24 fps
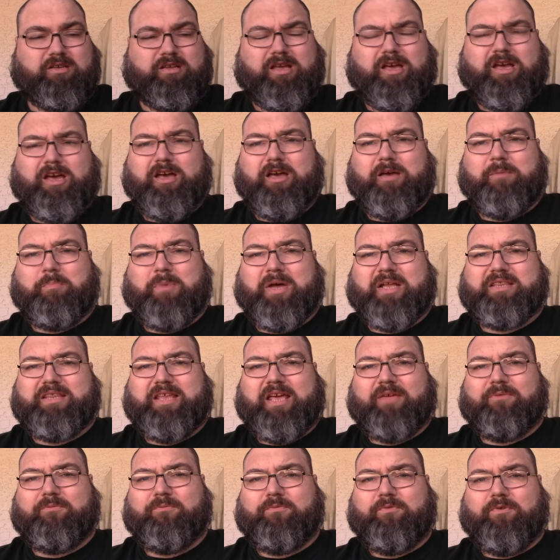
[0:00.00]
Uh, I bought
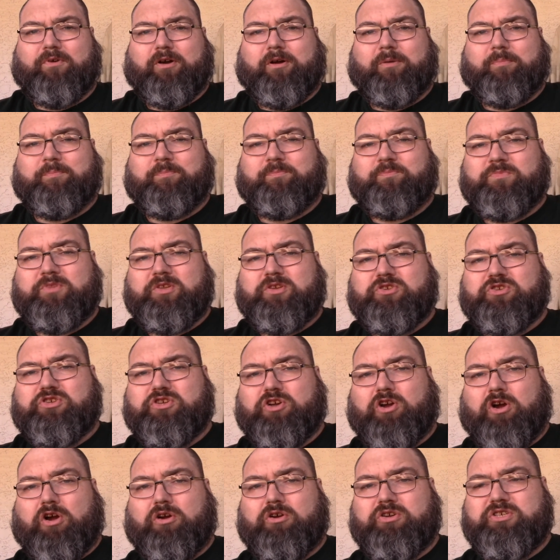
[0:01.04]
that from
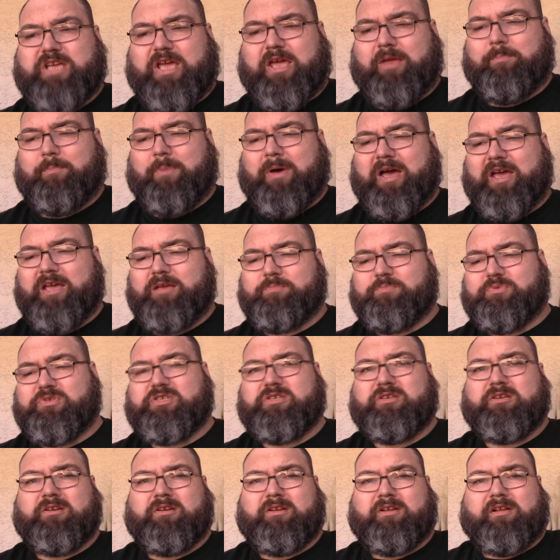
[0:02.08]
Cigars and
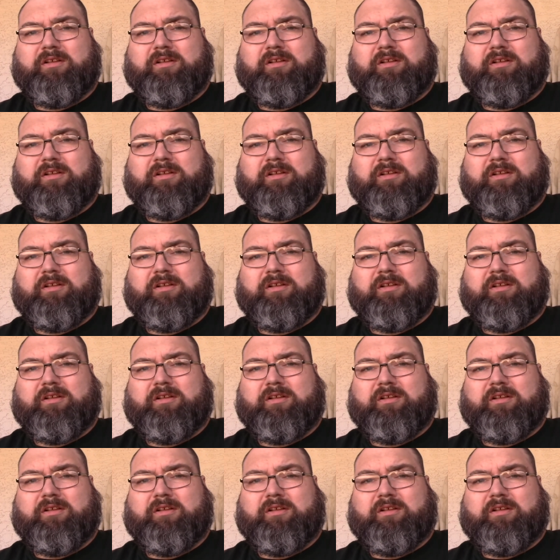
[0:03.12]
Pipes.